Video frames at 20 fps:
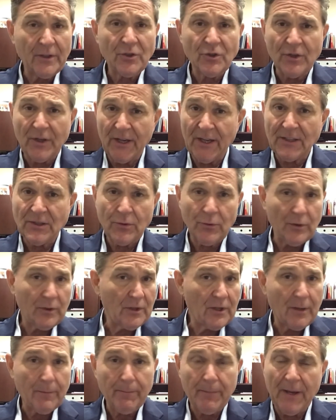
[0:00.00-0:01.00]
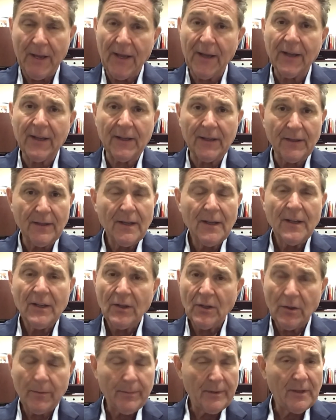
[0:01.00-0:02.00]
chance you'll look back and
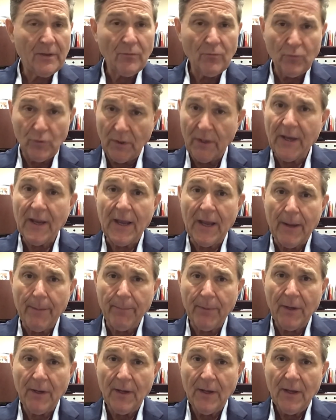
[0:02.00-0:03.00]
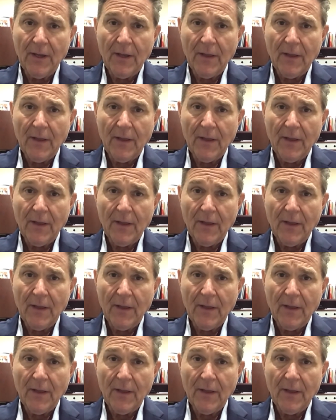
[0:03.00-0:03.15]
you'll be really happy